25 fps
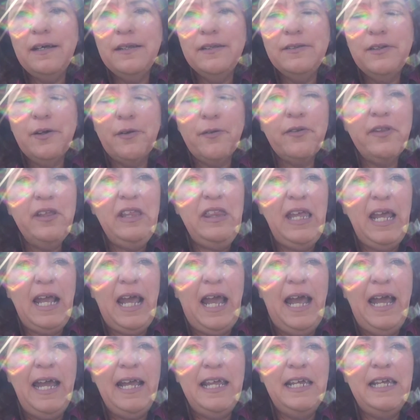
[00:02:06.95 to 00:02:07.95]
the only thing
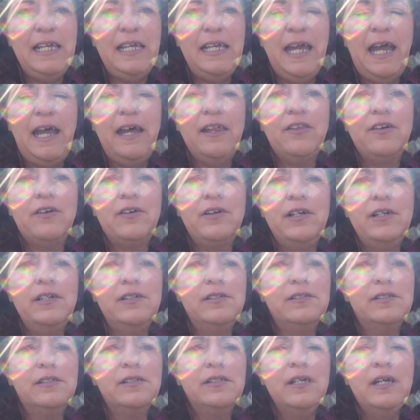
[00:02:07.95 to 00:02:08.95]
I can gather
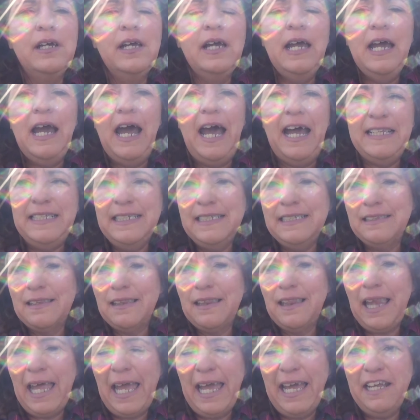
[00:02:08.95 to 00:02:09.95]
is I didn't
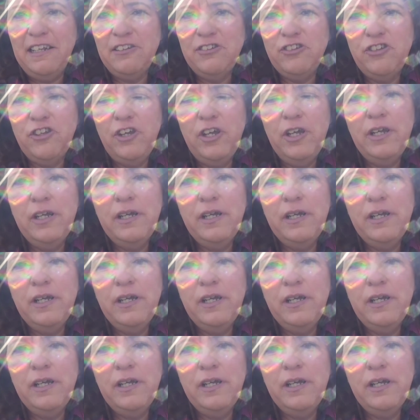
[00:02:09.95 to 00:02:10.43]
latch